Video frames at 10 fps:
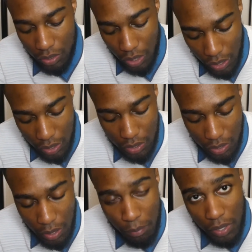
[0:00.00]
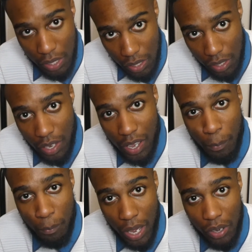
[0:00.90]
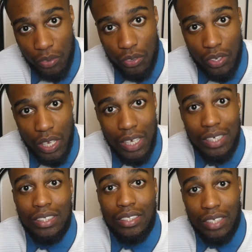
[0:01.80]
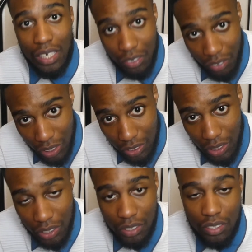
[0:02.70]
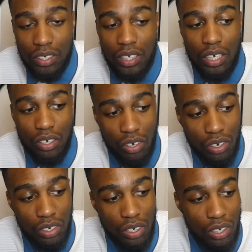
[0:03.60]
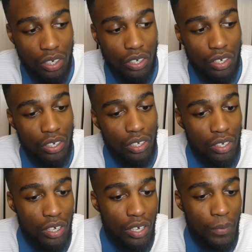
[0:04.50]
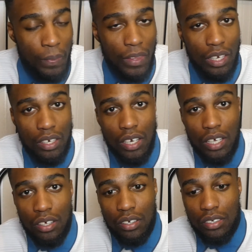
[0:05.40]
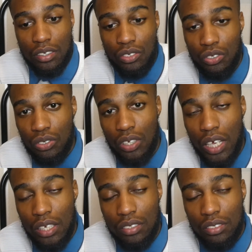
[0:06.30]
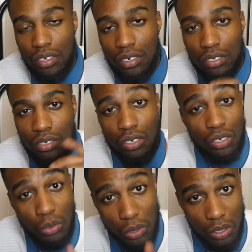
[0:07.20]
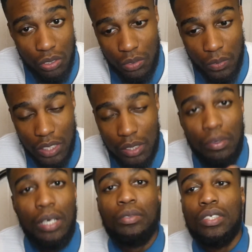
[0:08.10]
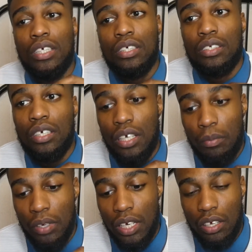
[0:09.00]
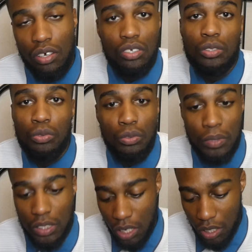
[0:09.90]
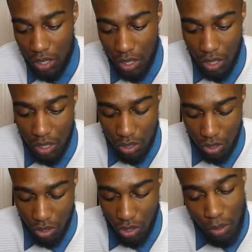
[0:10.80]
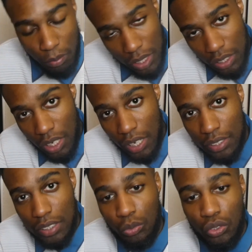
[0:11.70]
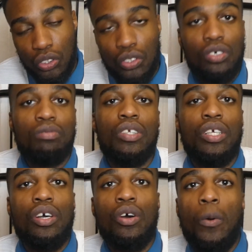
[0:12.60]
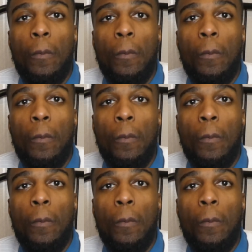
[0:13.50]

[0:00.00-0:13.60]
Let this year be about accelerating in God. Yeah, let not your will, as the Bible says, but let God's will be done. So God bless, guys. This was a short video.